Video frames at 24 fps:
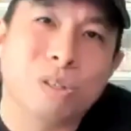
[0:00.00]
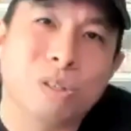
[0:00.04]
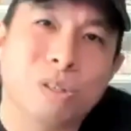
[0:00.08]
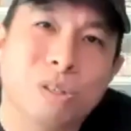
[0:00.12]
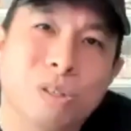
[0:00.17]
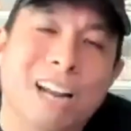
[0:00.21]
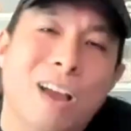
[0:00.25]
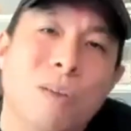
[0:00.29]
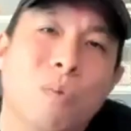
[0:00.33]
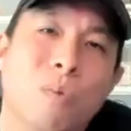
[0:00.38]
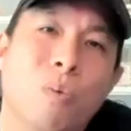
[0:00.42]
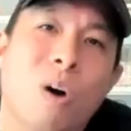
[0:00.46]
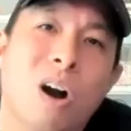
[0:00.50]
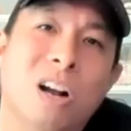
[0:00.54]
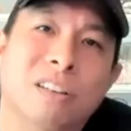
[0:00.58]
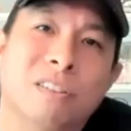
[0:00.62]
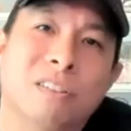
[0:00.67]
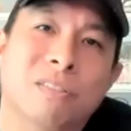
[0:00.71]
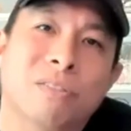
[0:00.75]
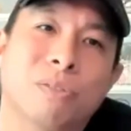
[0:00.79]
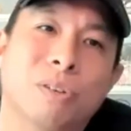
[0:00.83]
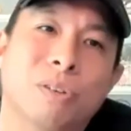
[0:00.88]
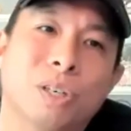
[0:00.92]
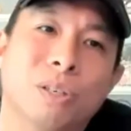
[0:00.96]
that I walked
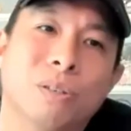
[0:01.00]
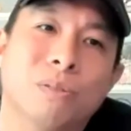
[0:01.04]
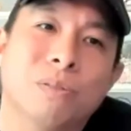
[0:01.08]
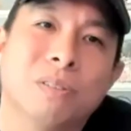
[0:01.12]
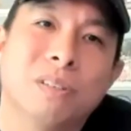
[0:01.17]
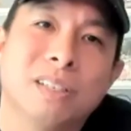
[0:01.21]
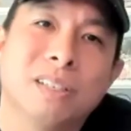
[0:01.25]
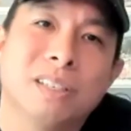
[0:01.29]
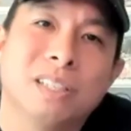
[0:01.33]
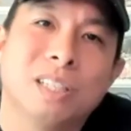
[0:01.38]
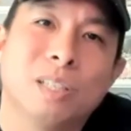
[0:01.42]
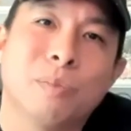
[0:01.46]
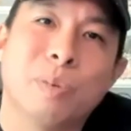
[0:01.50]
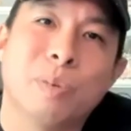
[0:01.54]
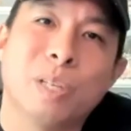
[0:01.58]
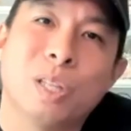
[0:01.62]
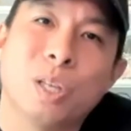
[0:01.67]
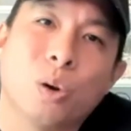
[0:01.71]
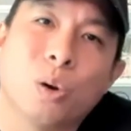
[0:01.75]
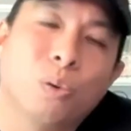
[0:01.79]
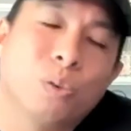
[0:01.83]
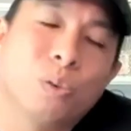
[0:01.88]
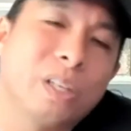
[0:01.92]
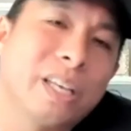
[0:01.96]
through, to be
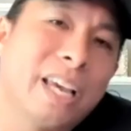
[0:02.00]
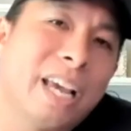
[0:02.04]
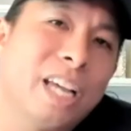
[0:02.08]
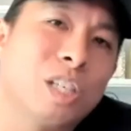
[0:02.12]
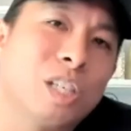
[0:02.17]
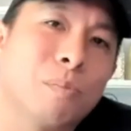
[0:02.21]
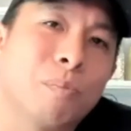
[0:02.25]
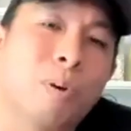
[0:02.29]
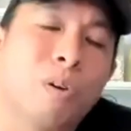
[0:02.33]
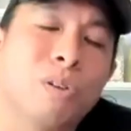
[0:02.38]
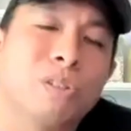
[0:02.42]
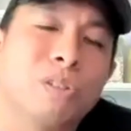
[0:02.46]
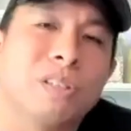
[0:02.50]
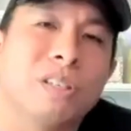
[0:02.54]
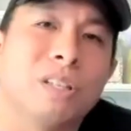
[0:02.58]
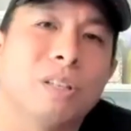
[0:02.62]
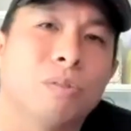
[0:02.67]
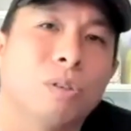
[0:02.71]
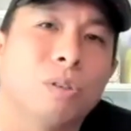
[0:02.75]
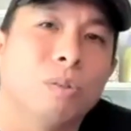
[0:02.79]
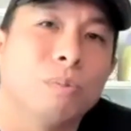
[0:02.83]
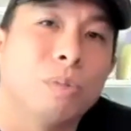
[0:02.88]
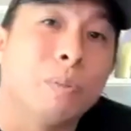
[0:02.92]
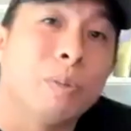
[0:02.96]
the only Asian person in
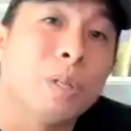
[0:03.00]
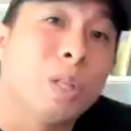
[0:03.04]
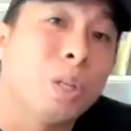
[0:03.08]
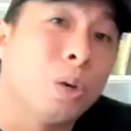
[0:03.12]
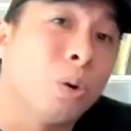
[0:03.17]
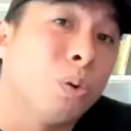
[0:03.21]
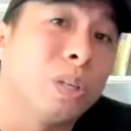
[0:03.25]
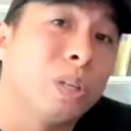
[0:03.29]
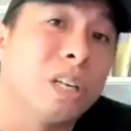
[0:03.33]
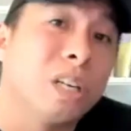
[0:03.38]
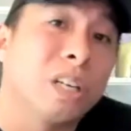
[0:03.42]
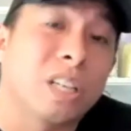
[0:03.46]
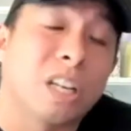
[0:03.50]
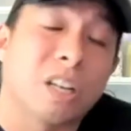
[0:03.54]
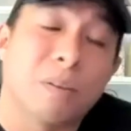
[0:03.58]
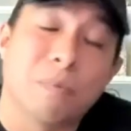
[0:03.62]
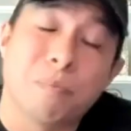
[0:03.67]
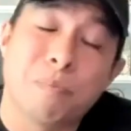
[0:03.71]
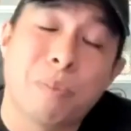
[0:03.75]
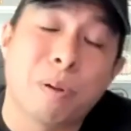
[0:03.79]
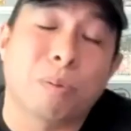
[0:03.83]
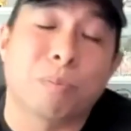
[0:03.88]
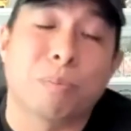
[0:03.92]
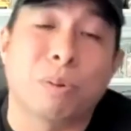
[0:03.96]
the room, to be the only
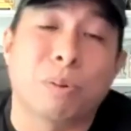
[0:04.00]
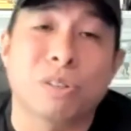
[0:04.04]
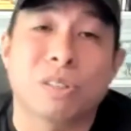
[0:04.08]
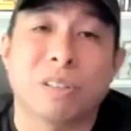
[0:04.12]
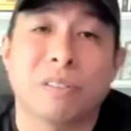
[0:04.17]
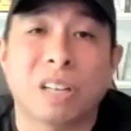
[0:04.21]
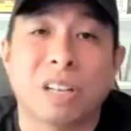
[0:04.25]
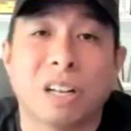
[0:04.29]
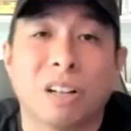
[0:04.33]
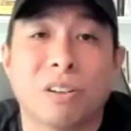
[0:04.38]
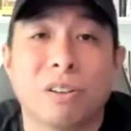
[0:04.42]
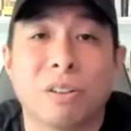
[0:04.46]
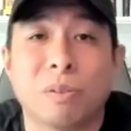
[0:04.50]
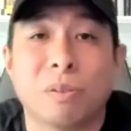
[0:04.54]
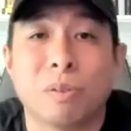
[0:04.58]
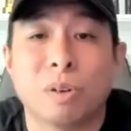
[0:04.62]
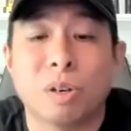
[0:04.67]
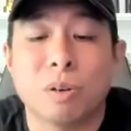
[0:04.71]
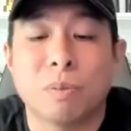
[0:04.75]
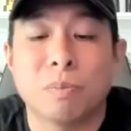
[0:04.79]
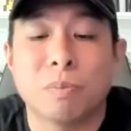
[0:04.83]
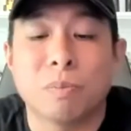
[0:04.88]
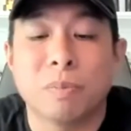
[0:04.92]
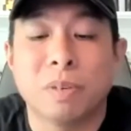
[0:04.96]
person of color in the
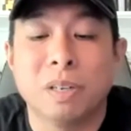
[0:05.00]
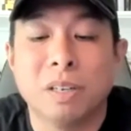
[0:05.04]
room.